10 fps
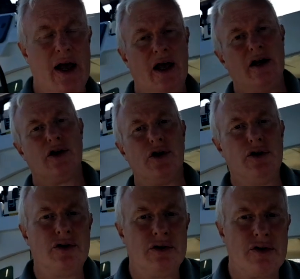uh,
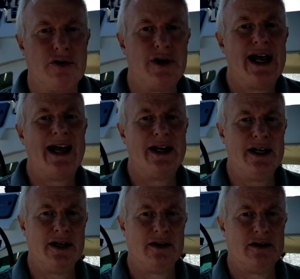Lagoon
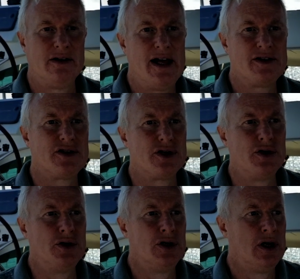380,
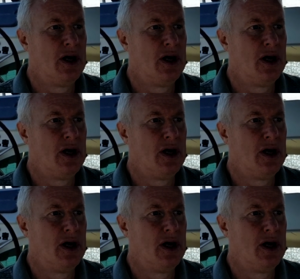S2.